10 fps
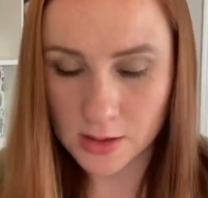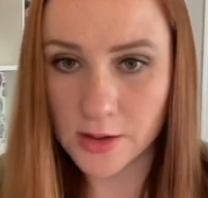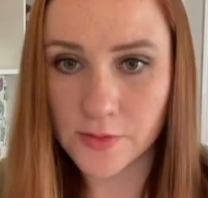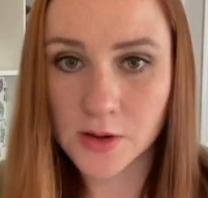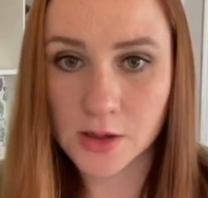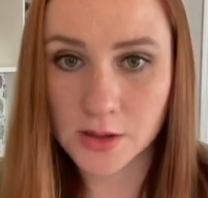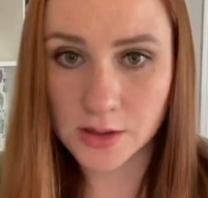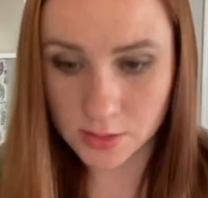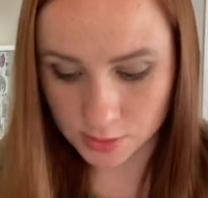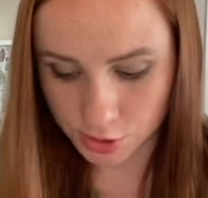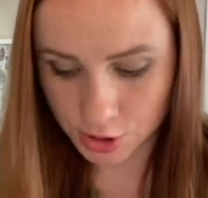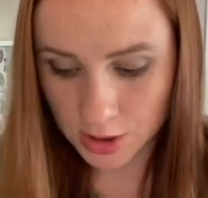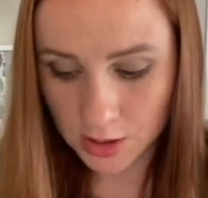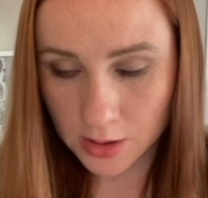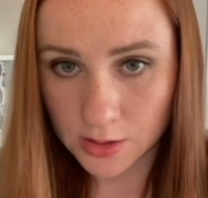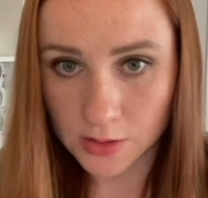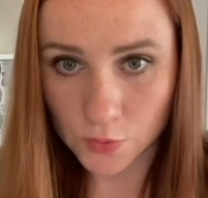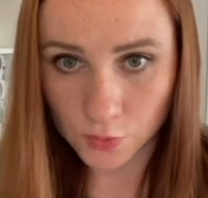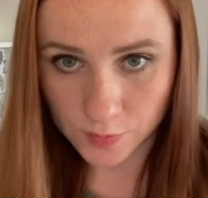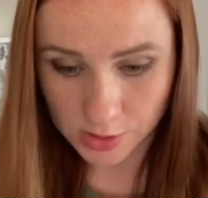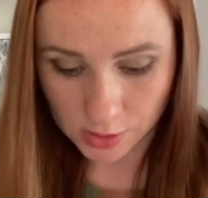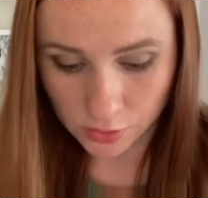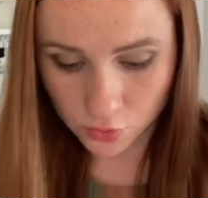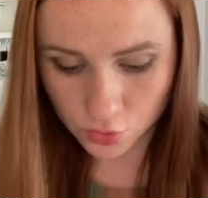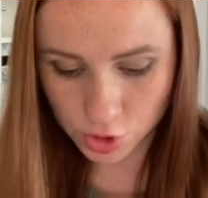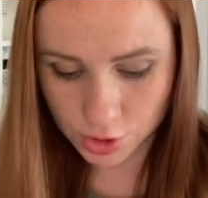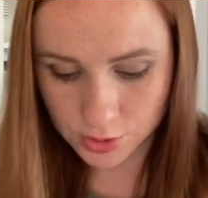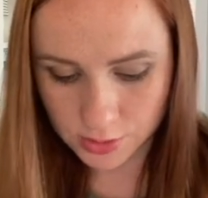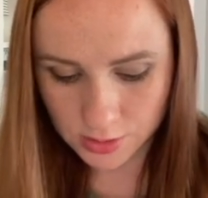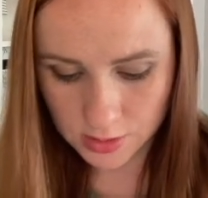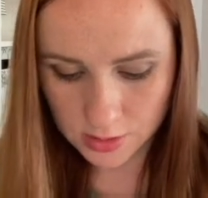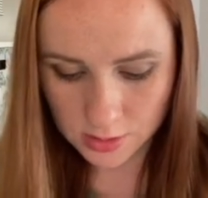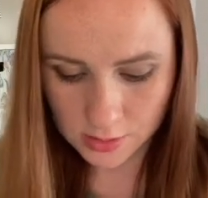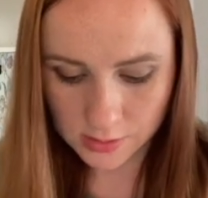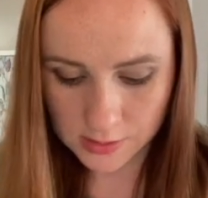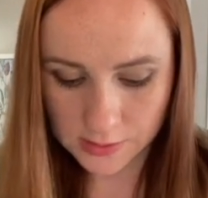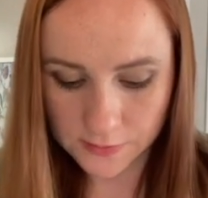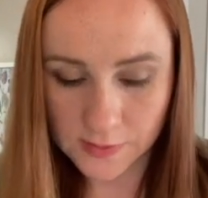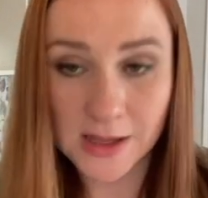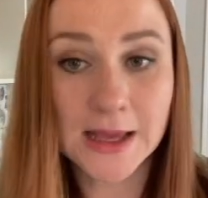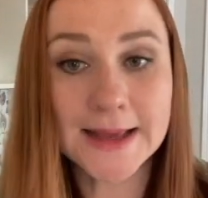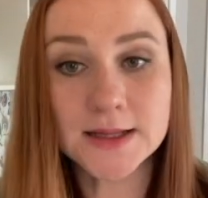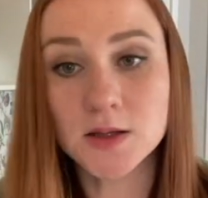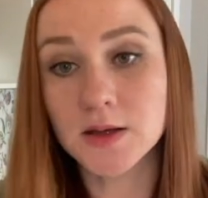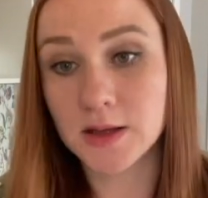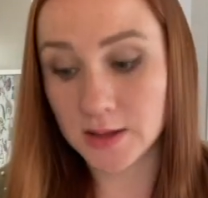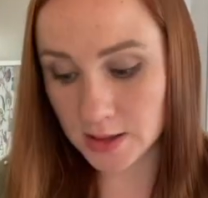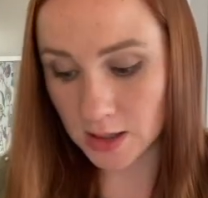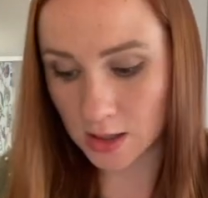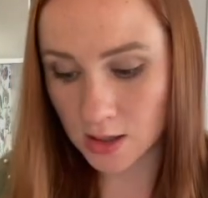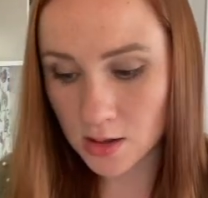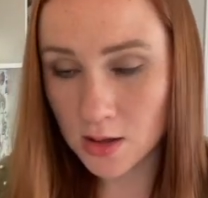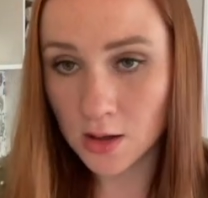I think in English it would be Eugen, Evgenia.